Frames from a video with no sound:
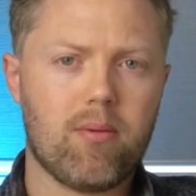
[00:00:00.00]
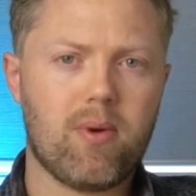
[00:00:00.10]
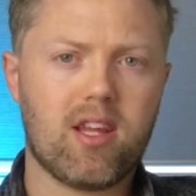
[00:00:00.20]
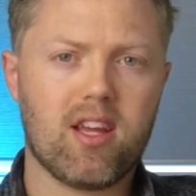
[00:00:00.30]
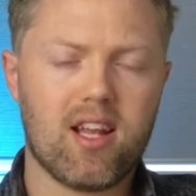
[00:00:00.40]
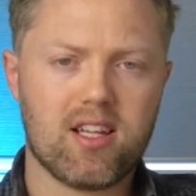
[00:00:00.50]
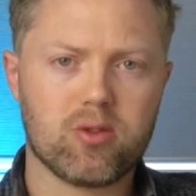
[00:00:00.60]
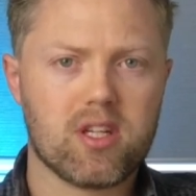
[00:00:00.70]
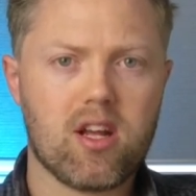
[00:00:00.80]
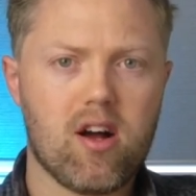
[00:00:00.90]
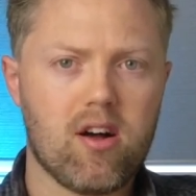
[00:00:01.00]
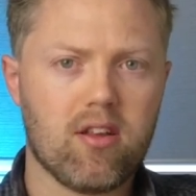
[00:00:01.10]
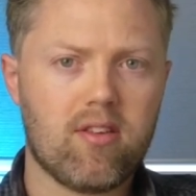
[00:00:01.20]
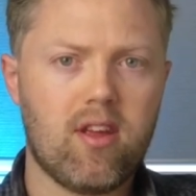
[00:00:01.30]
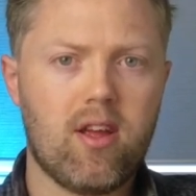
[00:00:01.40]
making electric
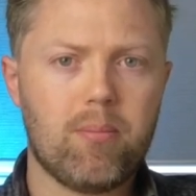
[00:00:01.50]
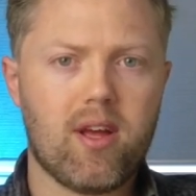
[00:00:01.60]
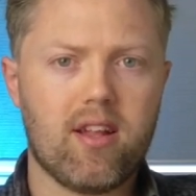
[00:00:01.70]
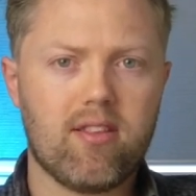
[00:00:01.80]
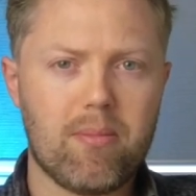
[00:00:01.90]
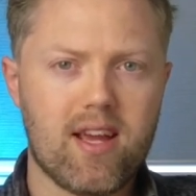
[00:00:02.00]
cars and the